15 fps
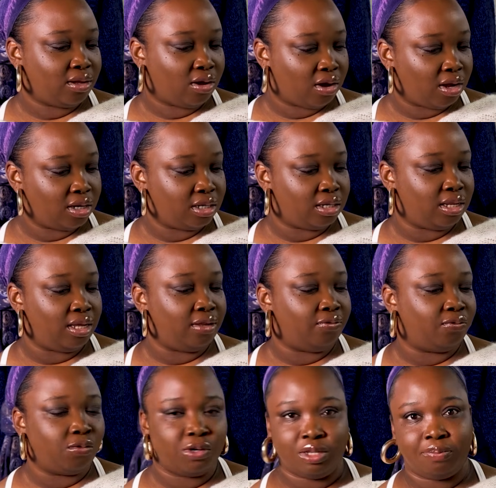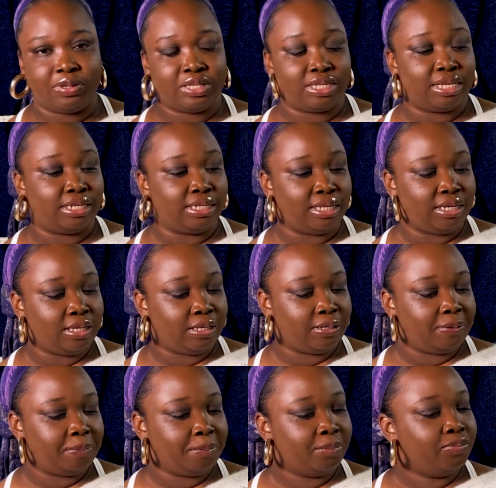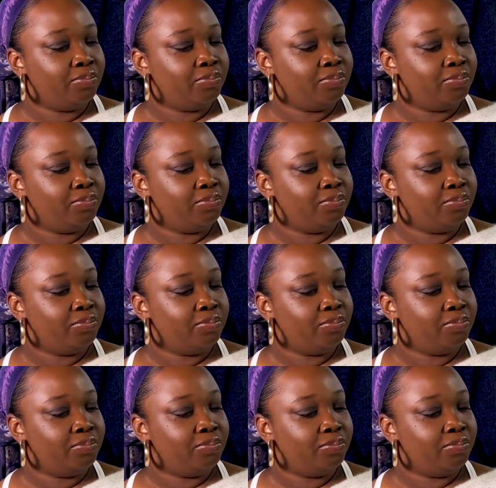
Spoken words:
cotton and 40% linen.